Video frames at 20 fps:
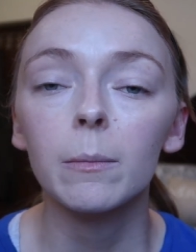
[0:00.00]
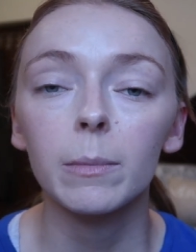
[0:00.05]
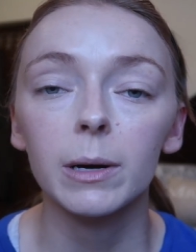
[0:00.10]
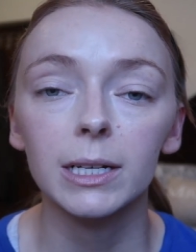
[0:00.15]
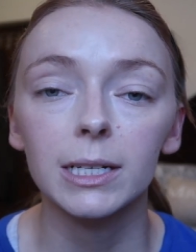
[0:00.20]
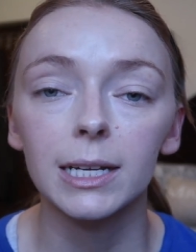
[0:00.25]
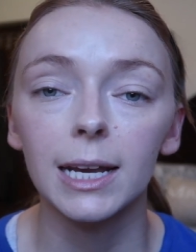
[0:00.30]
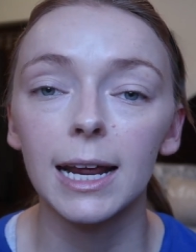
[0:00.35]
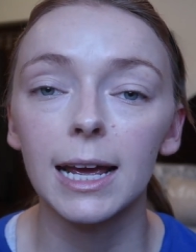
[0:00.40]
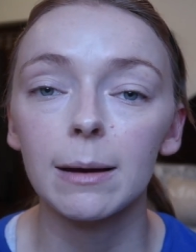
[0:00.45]

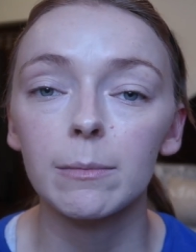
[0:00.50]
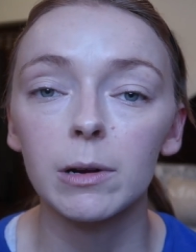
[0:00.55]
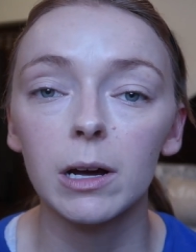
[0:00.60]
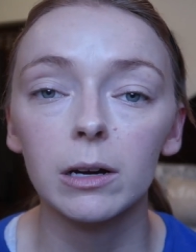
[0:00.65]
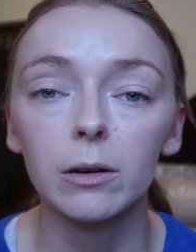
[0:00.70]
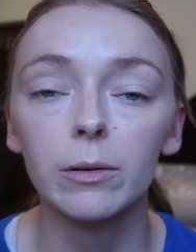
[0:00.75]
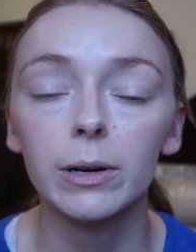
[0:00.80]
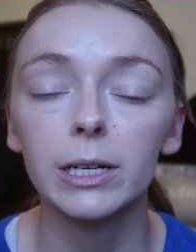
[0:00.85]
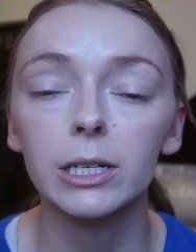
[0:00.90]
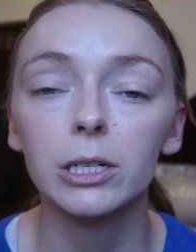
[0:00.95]
But today I'm
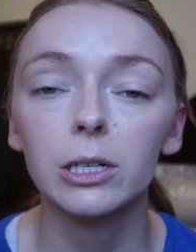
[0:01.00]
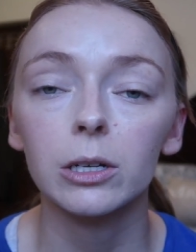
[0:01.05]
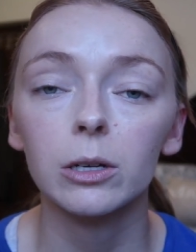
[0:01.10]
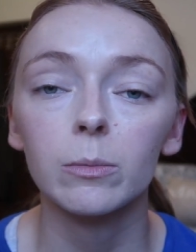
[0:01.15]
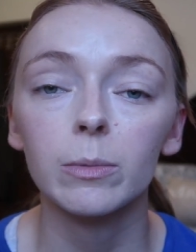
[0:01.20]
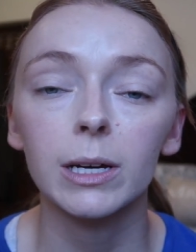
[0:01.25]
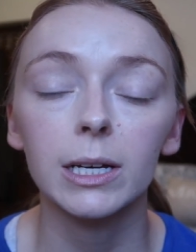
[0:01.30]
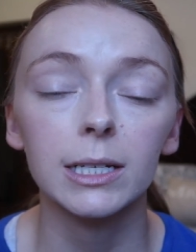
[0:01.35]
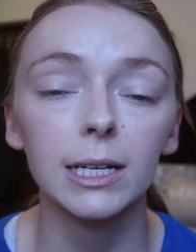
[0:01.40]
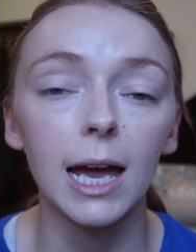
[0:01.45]
not going
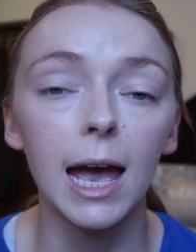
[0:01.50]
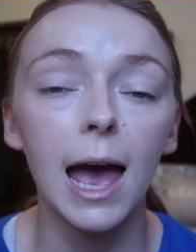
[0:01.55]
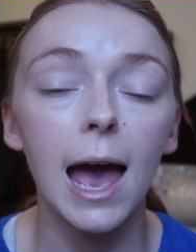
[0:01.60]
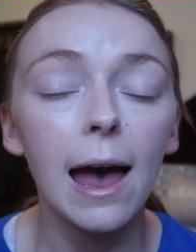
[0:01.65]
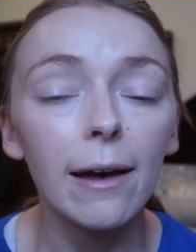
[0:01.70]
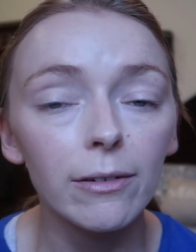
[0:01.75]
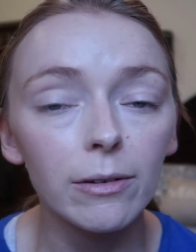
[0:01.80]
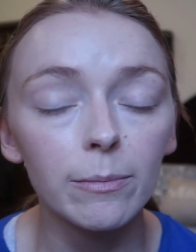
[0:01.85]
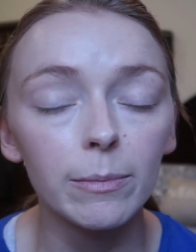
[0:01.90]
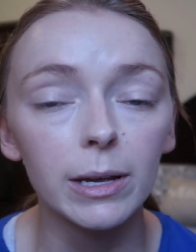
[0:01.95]
to, because I
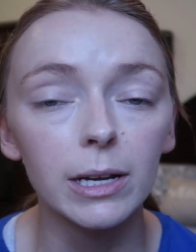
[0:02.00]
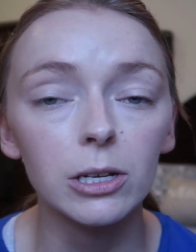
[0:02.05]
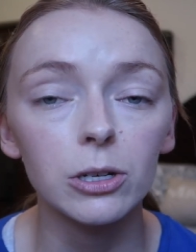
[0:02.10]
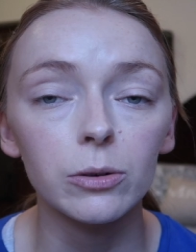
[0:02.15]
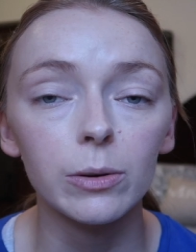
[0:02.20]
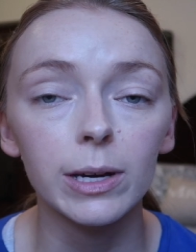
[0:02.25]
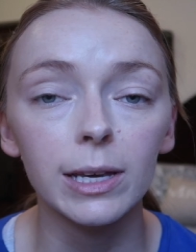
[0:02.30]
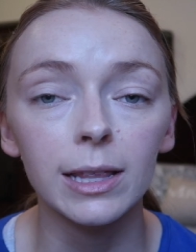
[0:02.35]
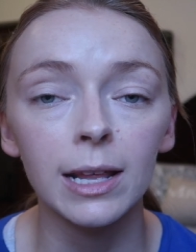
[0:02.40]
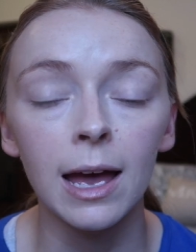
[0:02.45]
haven't been
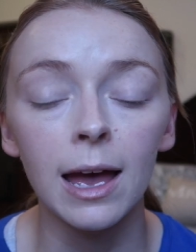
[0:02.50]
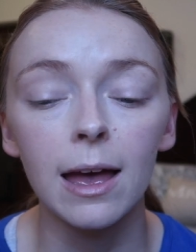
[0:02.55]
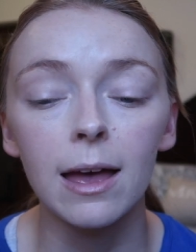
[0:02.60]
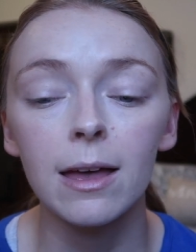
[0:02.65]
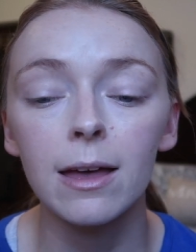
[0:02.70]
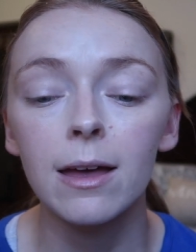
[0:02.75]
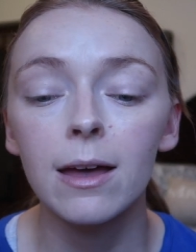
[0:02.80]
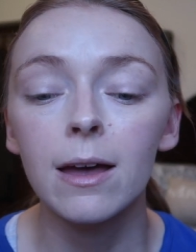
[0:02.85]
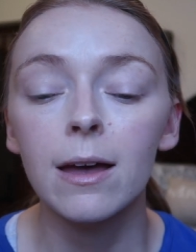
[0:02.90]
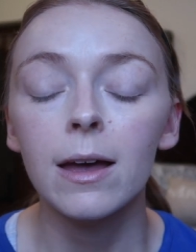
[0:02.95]
doing that